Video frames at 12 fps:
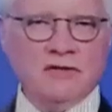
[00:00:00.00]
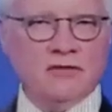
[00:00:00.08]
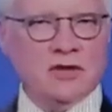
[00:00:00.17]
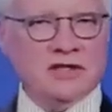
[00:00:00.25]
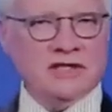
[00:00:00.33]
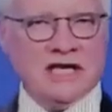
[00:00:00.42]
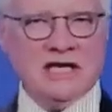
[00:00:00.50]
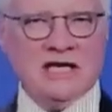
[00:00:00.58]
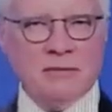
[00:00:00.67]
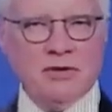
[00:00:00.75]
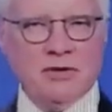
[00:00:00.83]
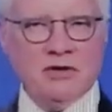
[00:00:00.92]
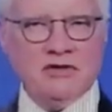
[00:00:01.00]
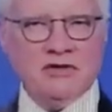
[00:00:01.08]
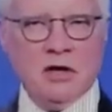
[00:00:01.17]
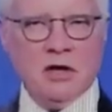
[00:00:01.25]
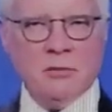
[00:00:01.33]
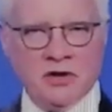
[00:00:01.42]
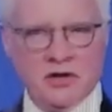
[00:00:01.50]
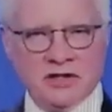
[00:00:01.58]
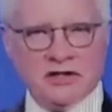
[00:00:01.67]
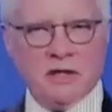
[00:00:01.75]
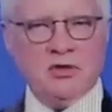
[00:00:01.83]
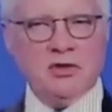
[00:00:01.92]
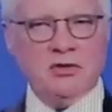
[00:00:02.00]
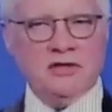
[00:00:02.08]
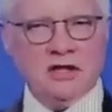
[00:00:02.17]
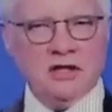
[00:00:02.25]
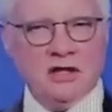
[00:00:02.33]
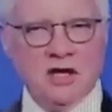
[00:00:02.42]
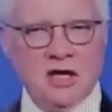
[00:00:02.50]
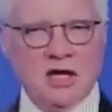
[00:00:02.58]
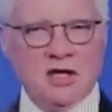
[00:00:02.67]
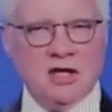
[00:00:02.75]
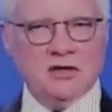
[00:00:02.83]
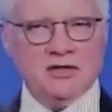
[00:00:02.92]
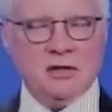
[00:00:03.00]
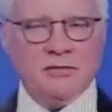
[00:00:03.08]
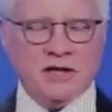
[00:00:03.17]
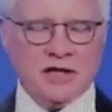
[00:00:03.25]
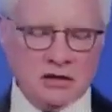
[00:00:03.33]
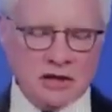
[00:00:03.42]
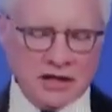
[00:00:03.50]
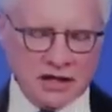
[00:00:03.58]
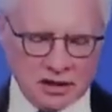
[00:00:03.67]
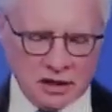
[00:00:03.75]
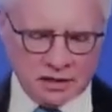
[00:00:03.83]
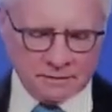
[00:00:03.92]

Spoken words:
for a 10-day period of time, unless I'm using something like